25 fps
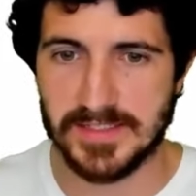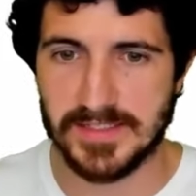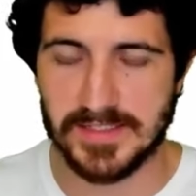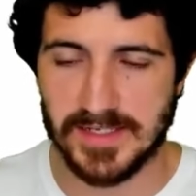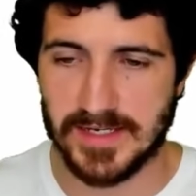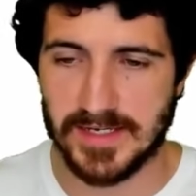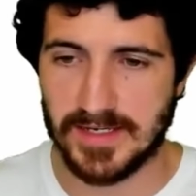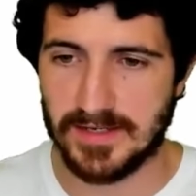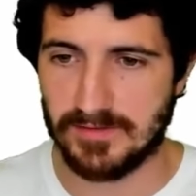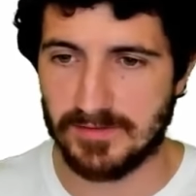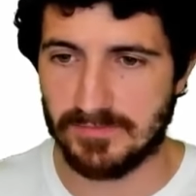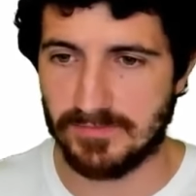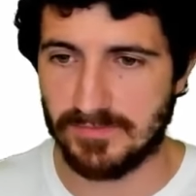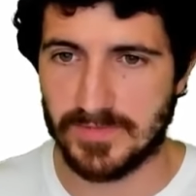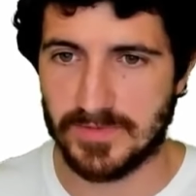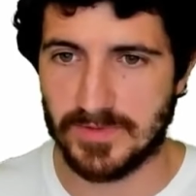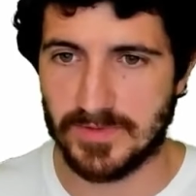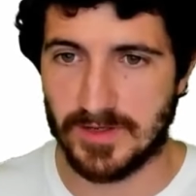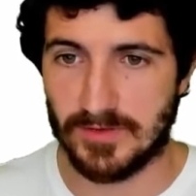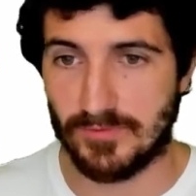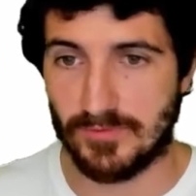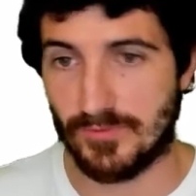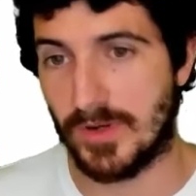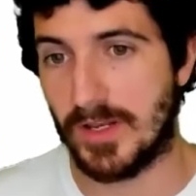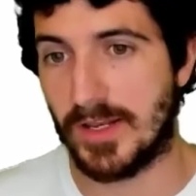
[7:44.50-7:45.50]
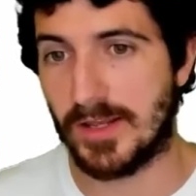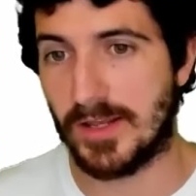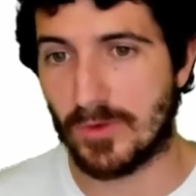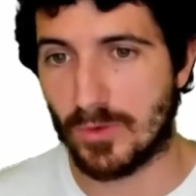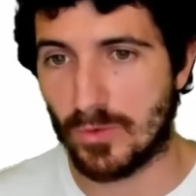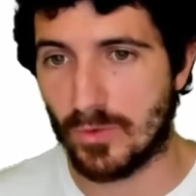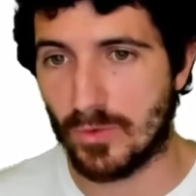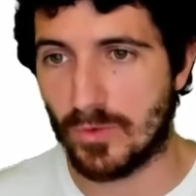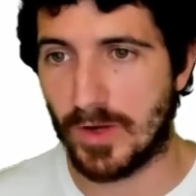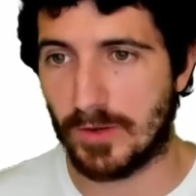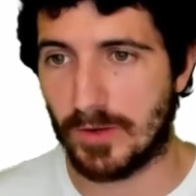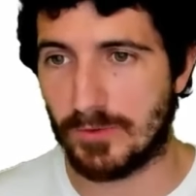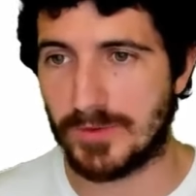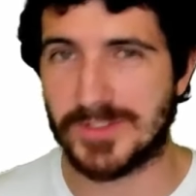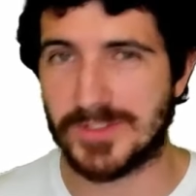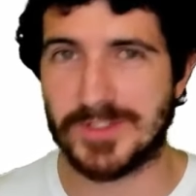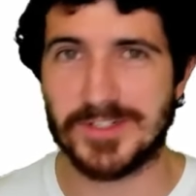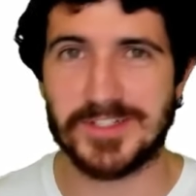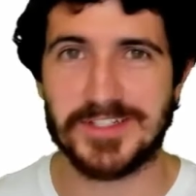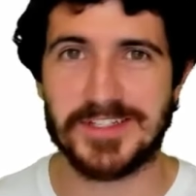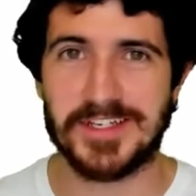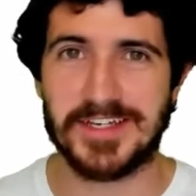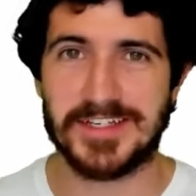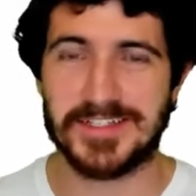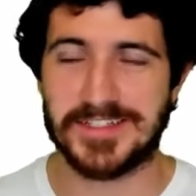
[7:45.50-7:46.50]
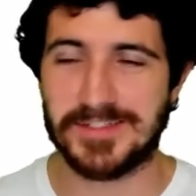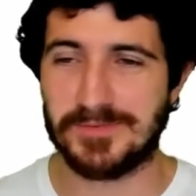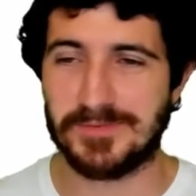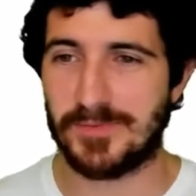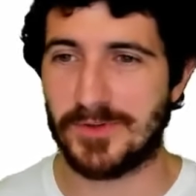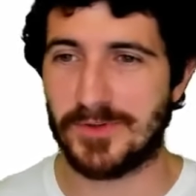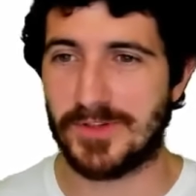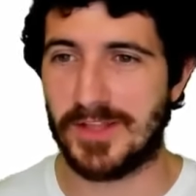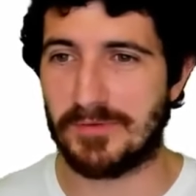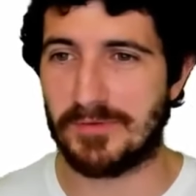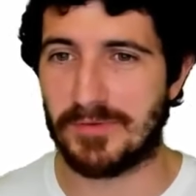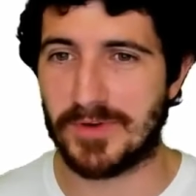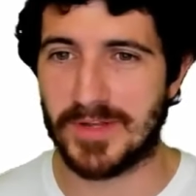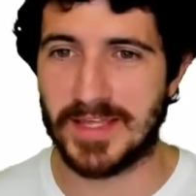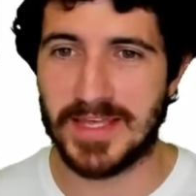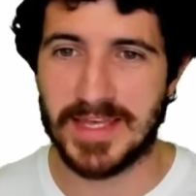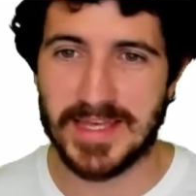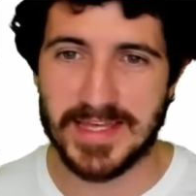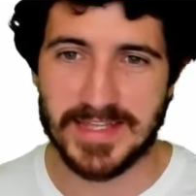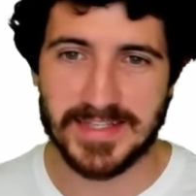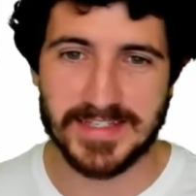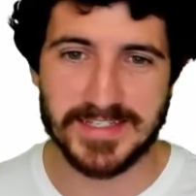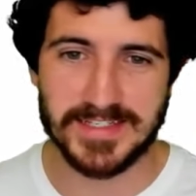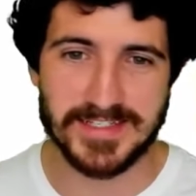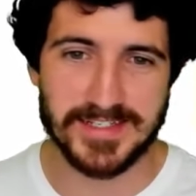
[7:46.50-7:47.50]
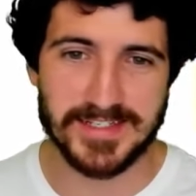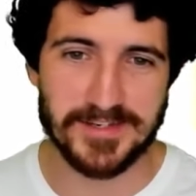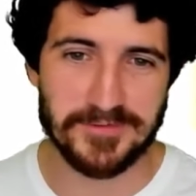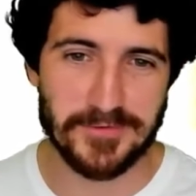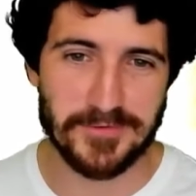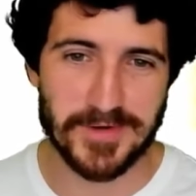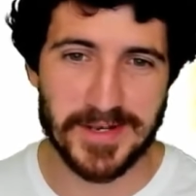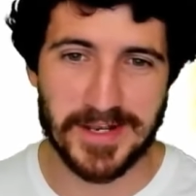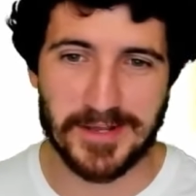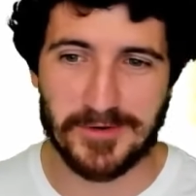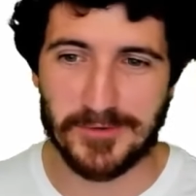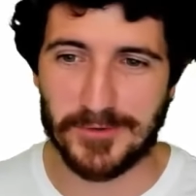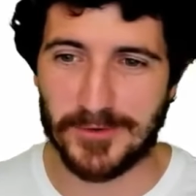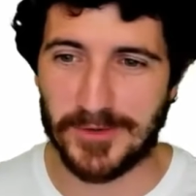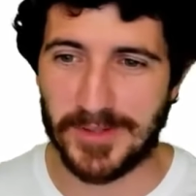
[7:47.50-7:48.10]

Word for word: is just a a really cool i was going to say a simple library this is a really